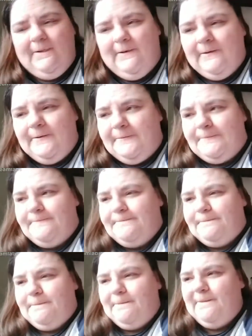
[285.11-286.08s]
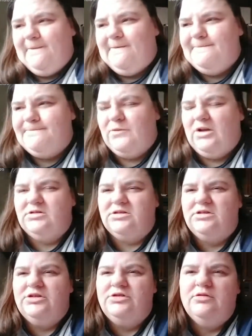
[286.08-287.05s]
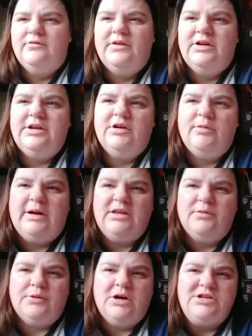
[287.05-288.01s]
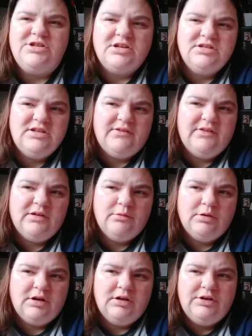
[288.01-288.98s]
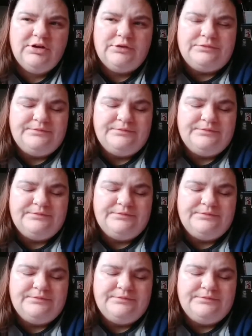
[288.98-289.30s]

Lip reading: I was going to do a video about the projects and everything we're going to do,